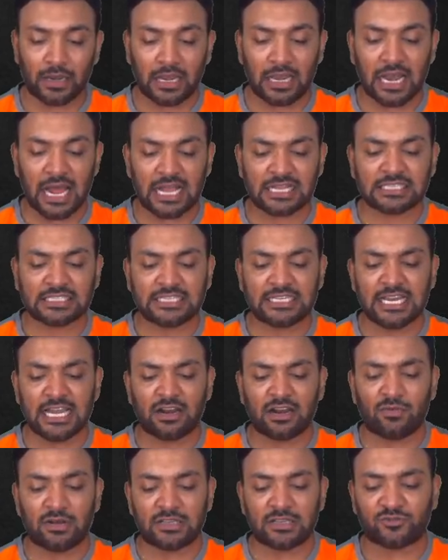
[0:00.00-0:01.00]
last
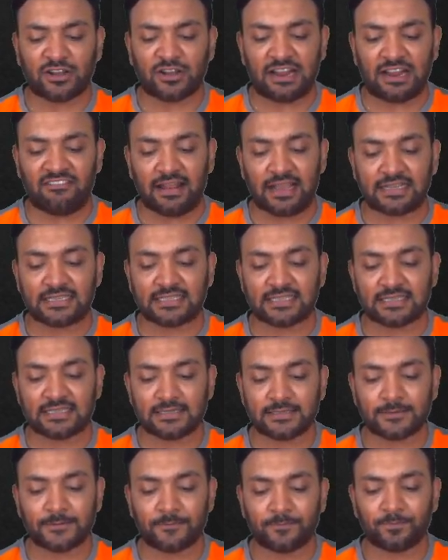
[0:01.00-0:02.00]
year was 5
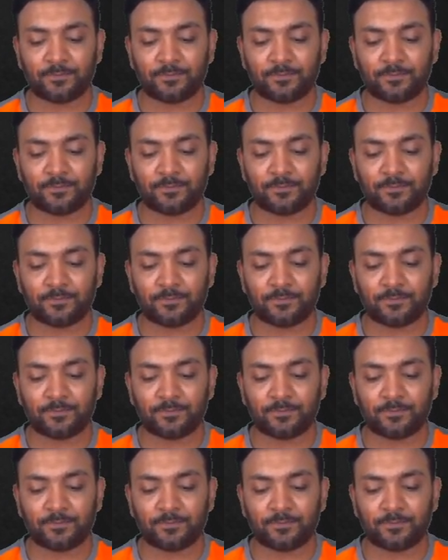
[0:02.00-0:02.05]
lakhs.